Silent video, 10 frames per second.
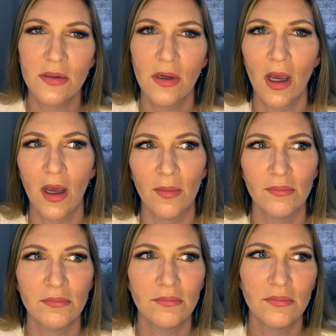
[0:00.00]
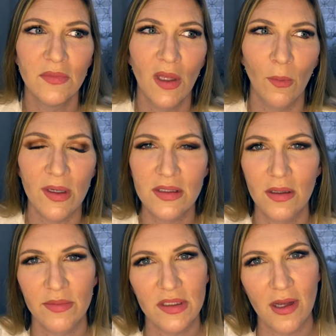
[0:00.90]
There was
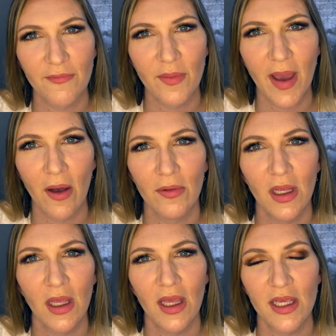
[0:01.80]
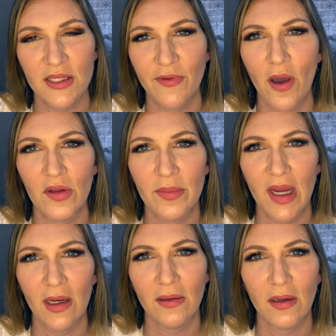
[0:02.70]
some stuff about his father
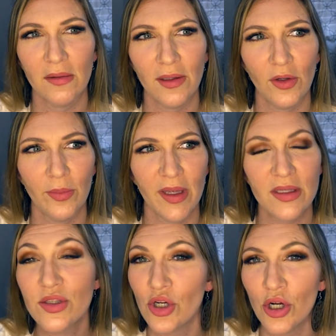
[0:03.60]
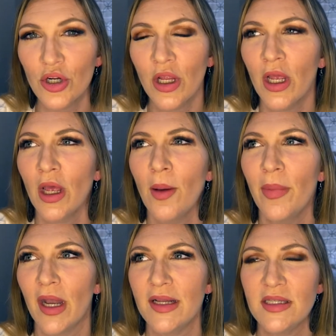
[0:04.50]
being a little bit stern,
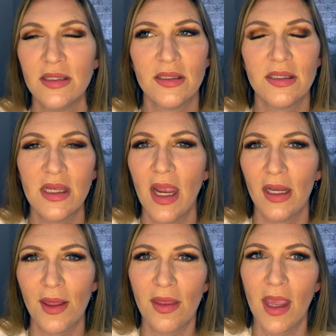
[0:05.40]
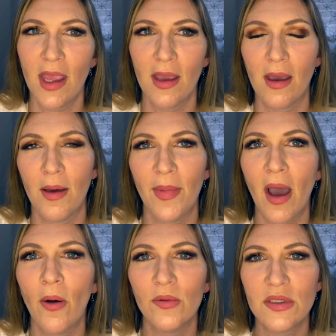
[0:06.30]
but I didn't see anything
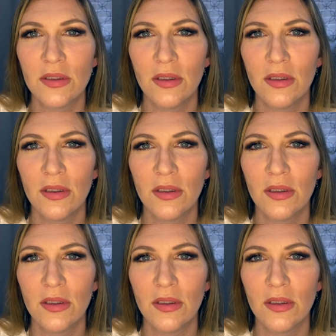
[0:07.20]
about